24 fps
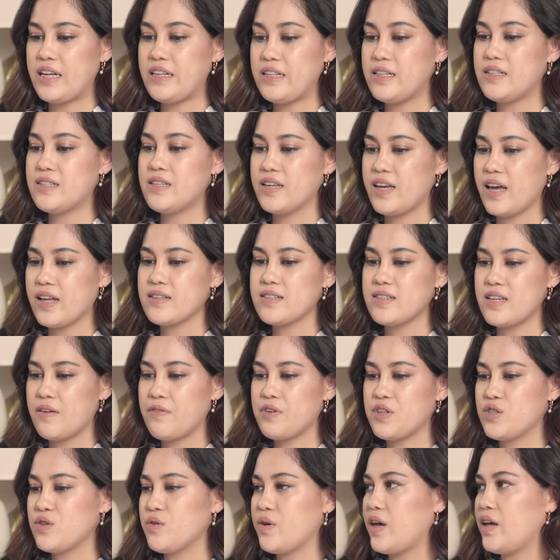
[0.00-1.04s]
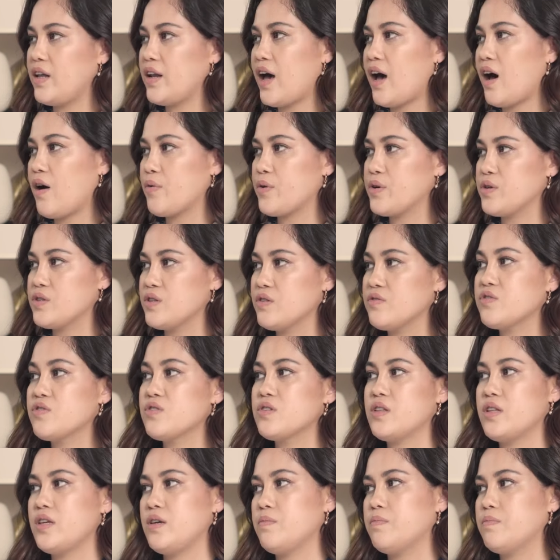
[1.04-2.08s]
need to get 7 to 8 hours of
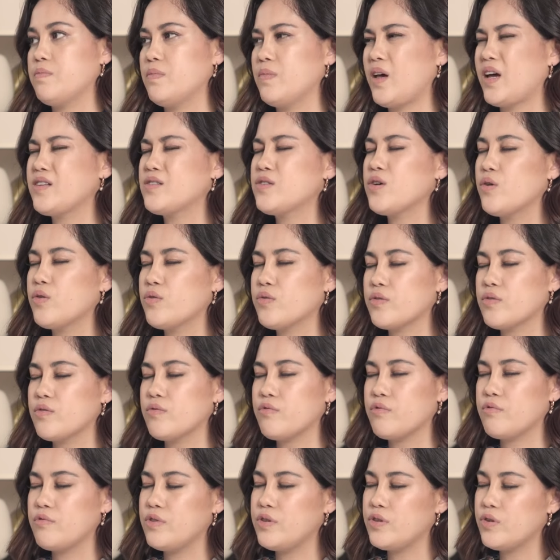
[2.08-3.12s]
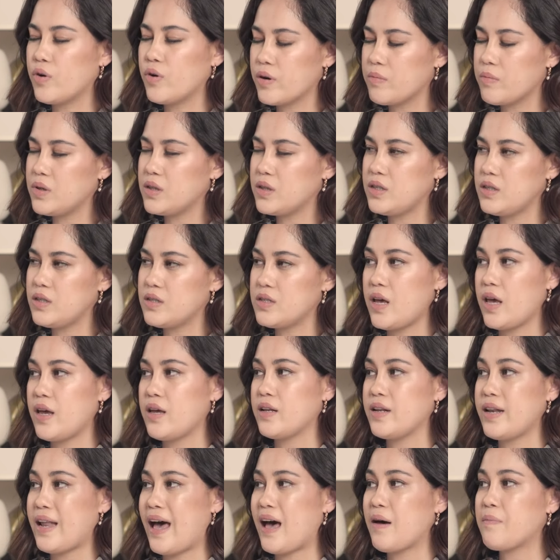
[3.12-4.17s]
sleep. I don't normally
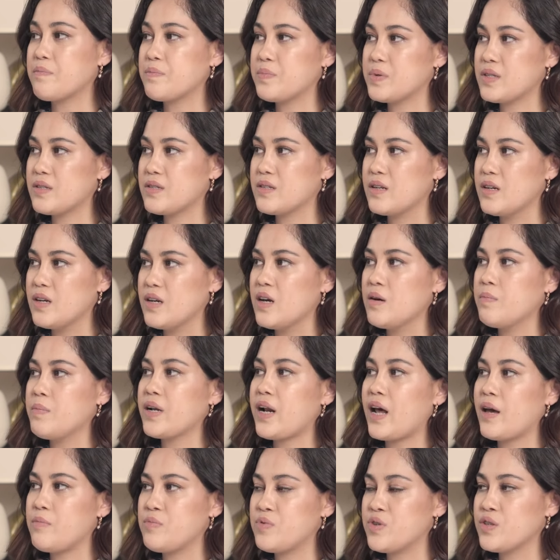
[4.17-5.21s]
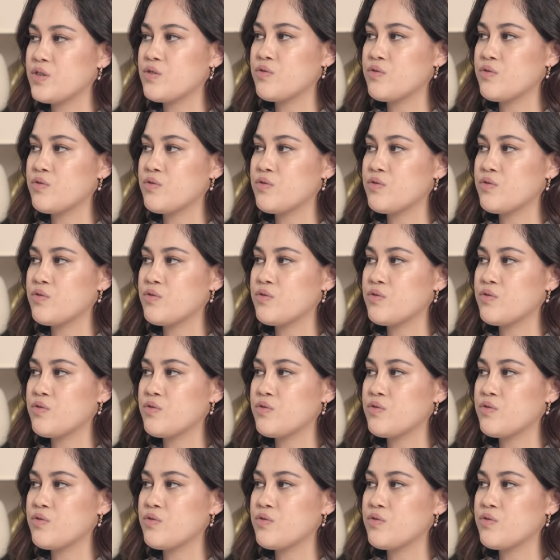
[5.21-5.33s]
take naps, but I